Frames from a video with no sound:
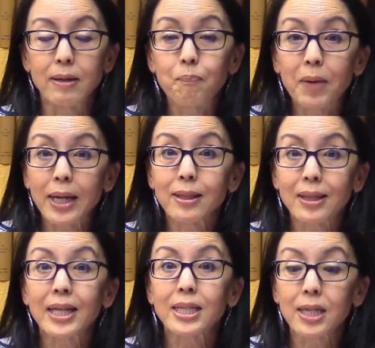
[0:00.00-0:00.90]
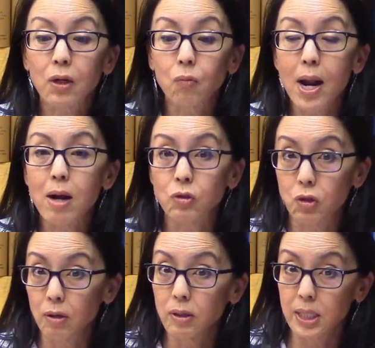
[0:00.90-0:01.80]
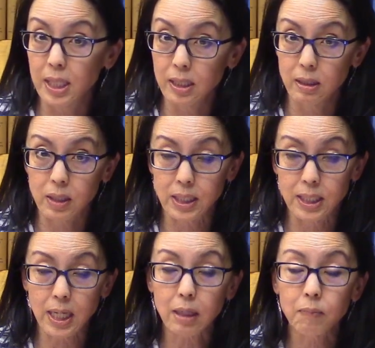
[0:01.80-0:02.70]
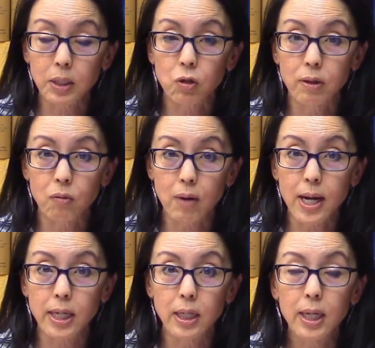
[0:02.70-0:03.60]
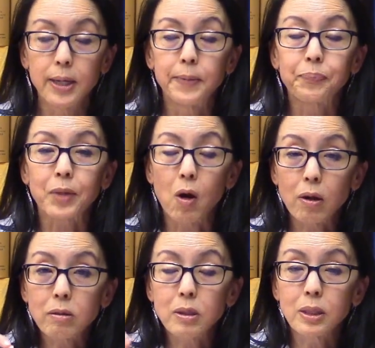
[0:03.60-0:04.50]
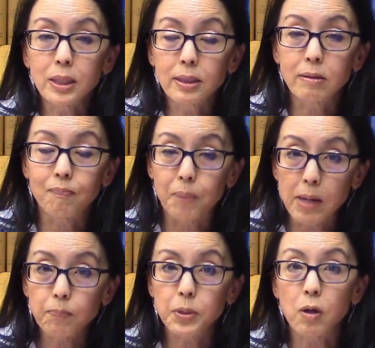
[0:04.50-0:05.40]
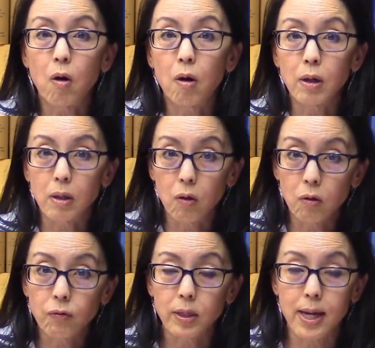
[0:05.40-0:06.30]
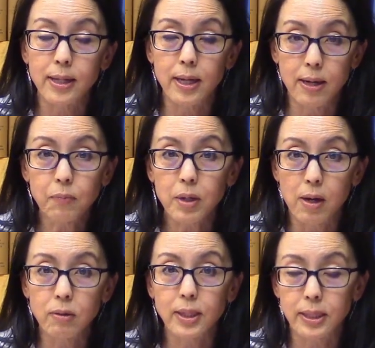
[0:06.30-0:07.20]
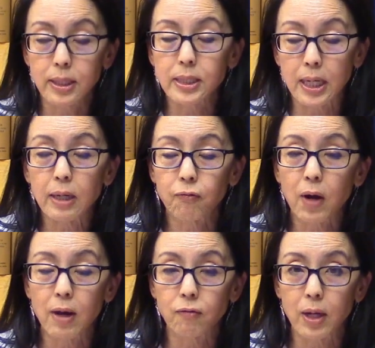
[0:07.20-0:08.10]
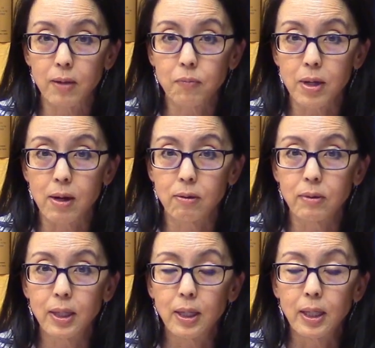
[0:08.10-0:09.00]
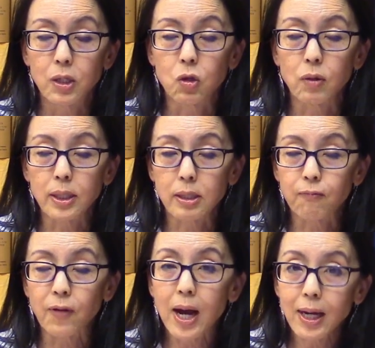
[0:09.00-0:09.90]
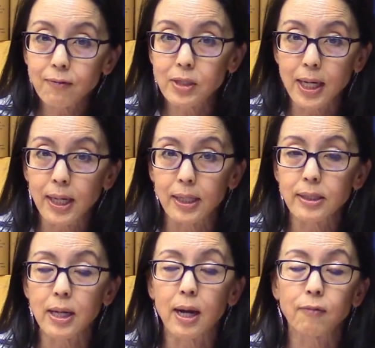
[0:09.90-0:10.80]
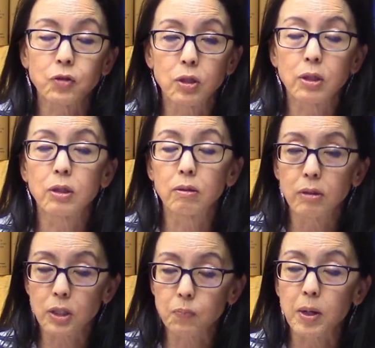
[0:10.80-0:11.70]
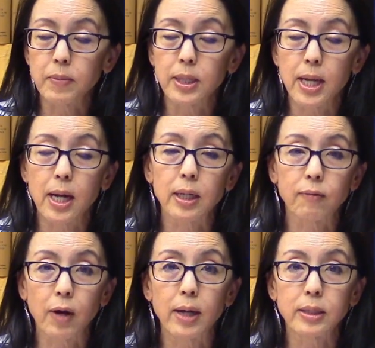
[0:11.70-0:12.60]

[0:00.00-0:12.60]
but they stick around. So you see, look at the second picture on the right, all those little bumps all over that embryo, and that's a day 5 embryo. So it's 5 days after the sperm and the egg have gotten